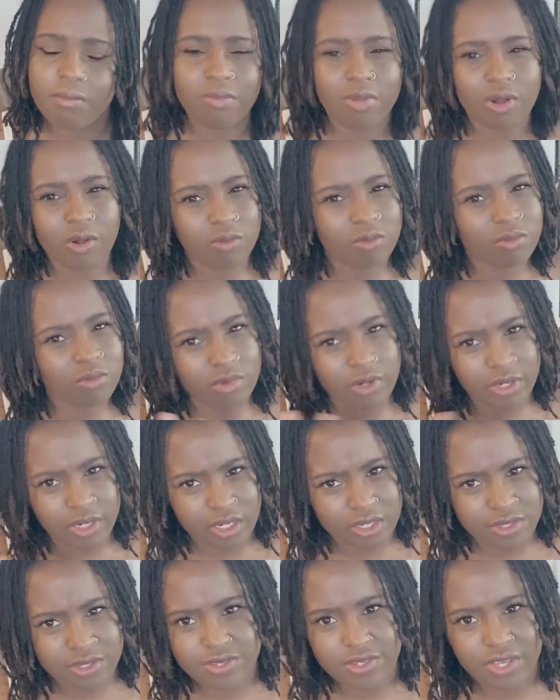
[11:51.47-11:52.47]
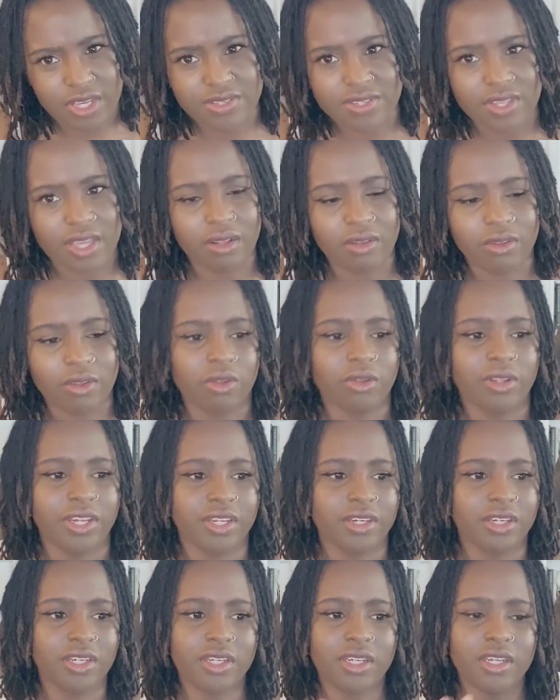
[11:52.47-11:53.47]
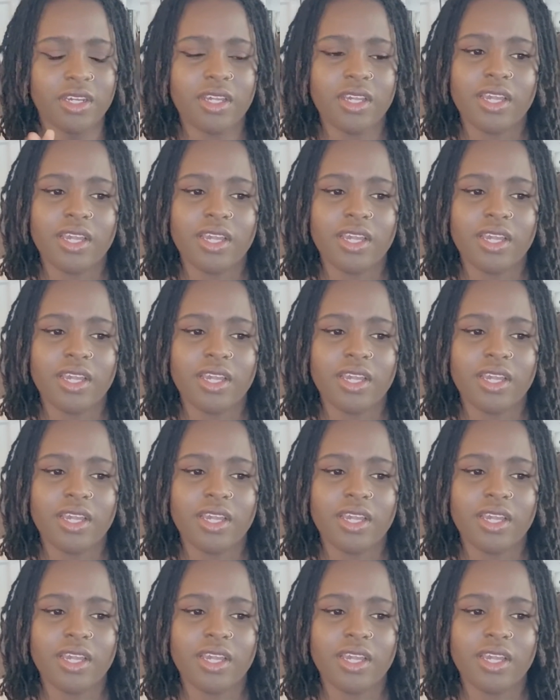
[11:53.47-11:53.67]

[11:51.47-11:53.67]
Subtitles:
but we're going to discuss that a little later.